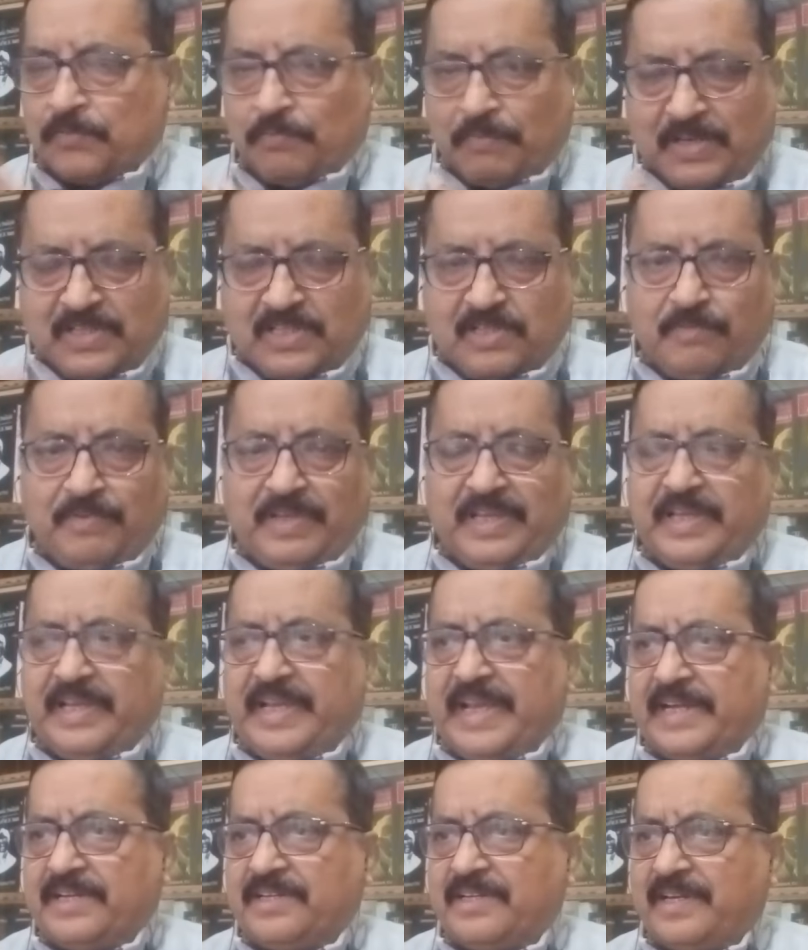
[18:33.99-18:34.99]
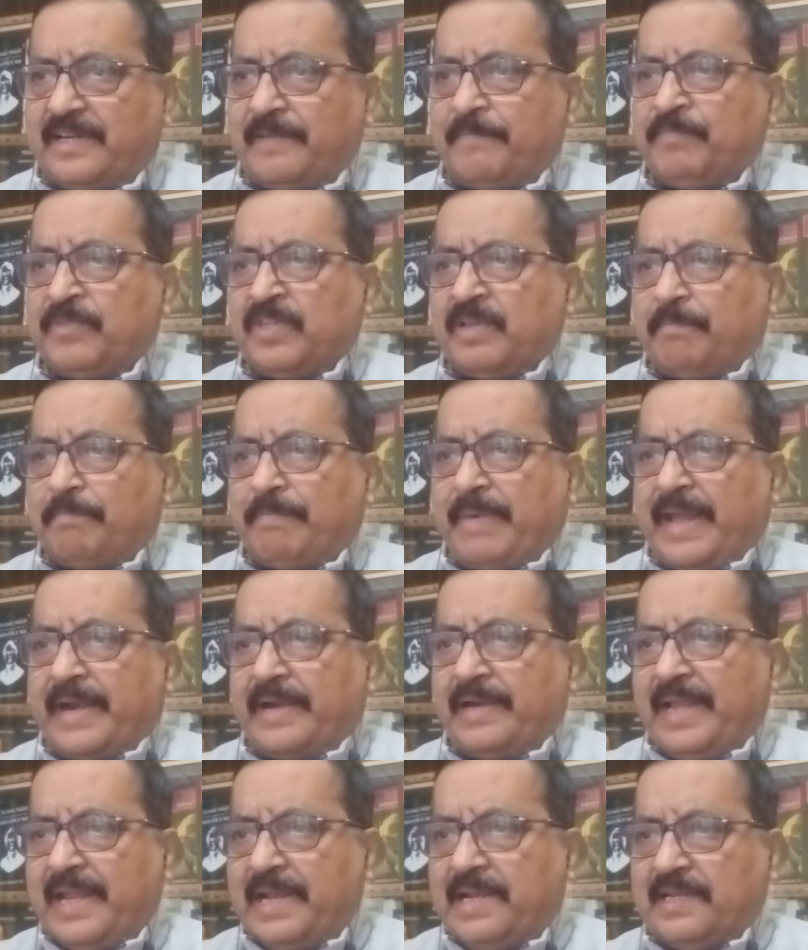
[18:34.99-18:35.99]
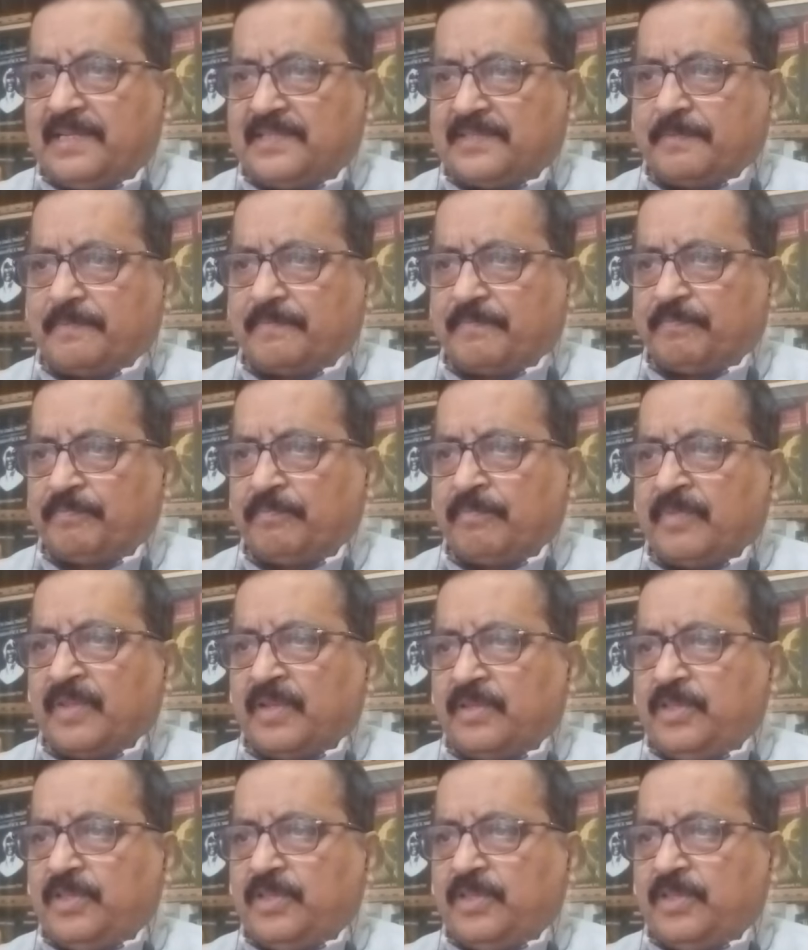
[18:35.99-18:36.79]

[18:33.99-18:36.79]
First, we get parallelism.